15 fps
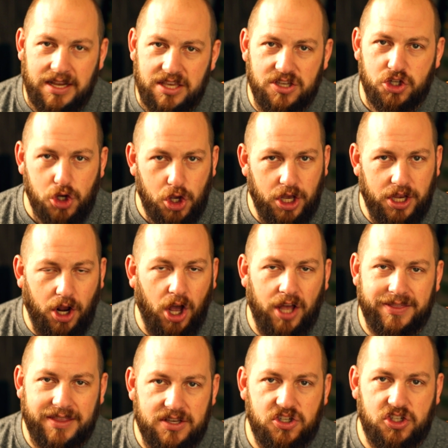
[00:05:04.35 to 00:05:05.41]
he should
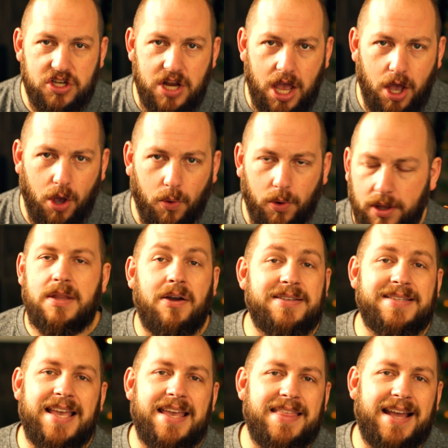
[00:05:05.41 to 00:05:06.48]
on this snow. Now, I
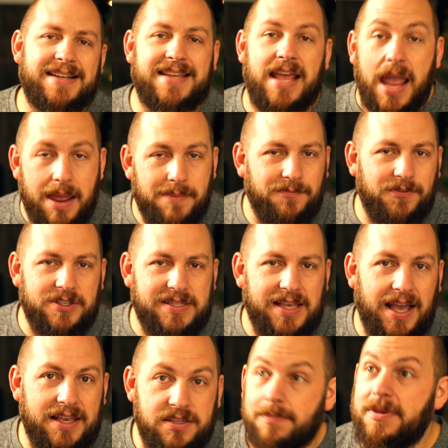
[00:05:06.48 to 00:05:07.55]
say that to
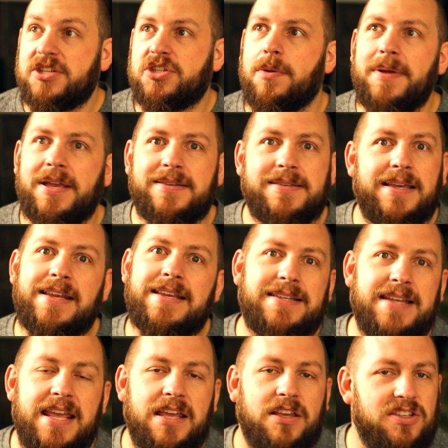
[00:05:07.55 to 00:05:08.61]
emphasize that Mr. Big City
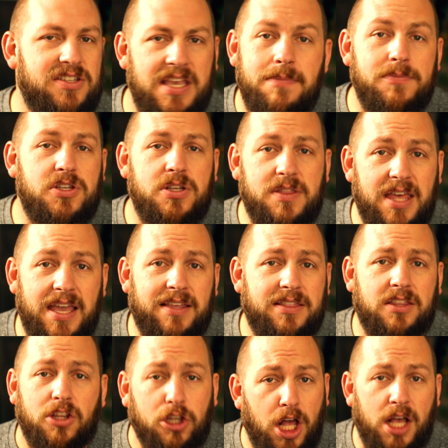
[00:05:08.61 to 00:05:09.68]
Dinks seems to think
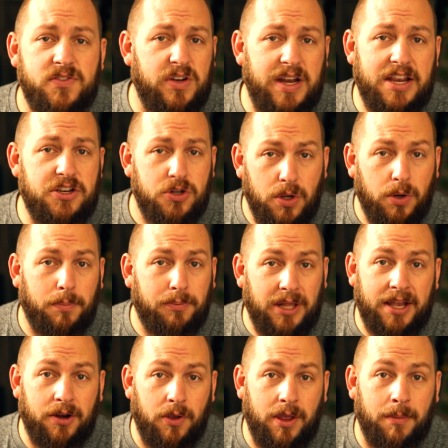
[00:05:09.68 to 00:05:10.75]
that the laws of nature don't
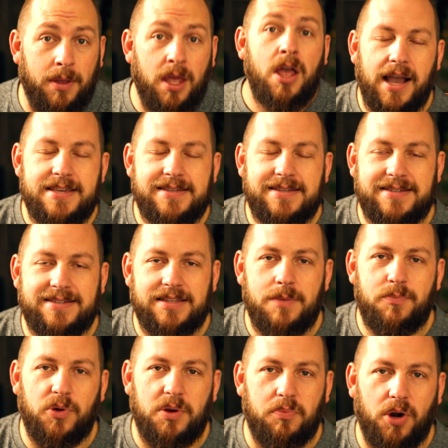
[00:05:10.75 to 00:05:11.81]
apply to him. Ice is
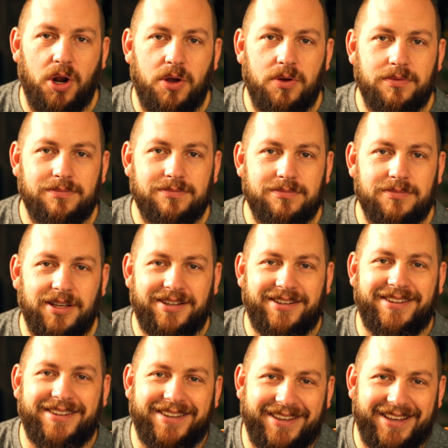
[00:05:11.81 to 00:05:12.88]
slippery, bro.
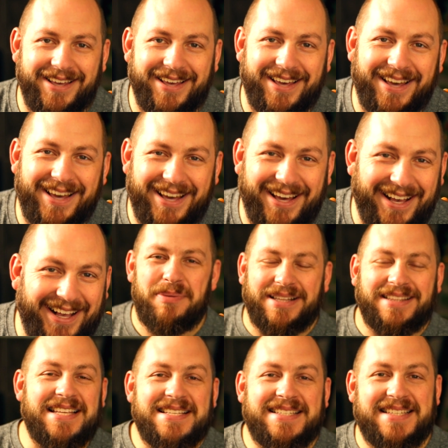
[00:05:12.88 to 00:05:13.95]
But
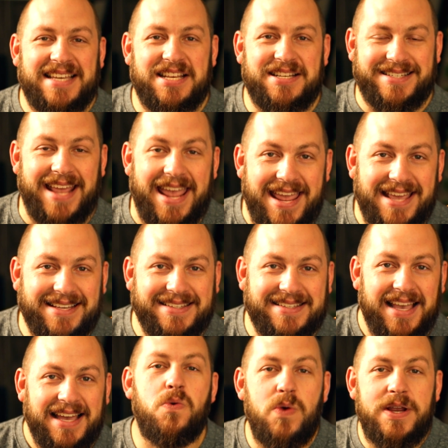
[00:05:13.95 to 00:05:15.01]
listen, Dinks,
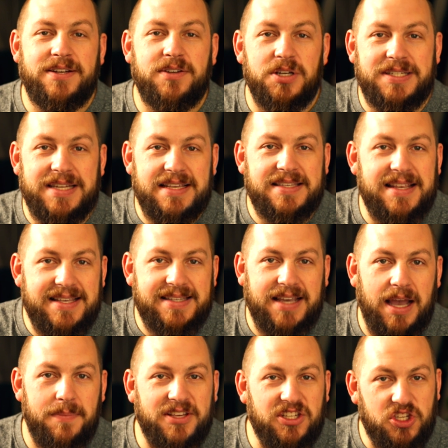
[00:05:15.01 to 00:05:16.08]
the winter season is
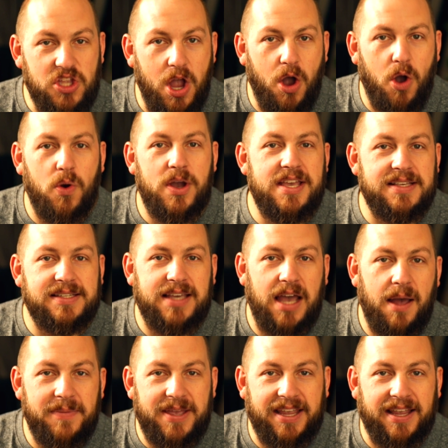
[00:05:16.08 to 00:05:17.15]
coming. Snow is
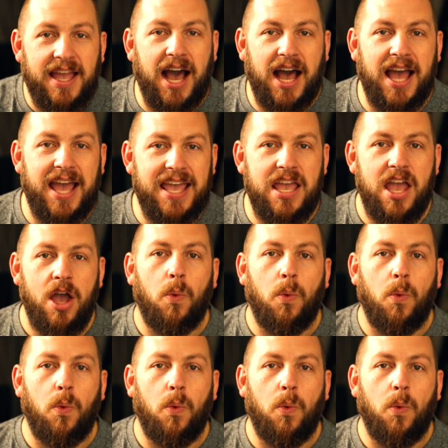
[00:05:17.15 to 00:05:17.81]
coming. I